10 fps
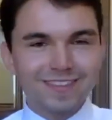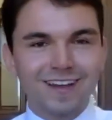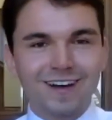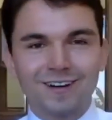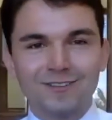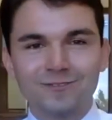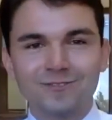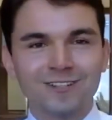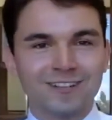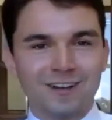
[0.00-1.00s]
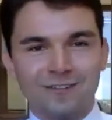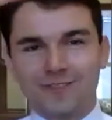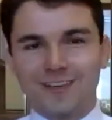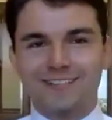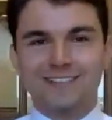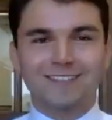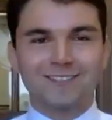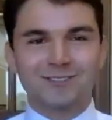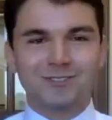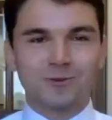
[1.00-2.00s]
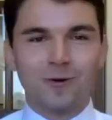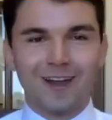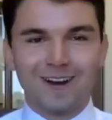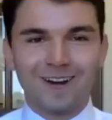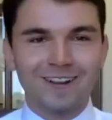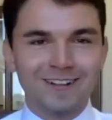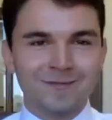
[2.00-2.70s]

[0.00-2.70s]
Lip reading: of this square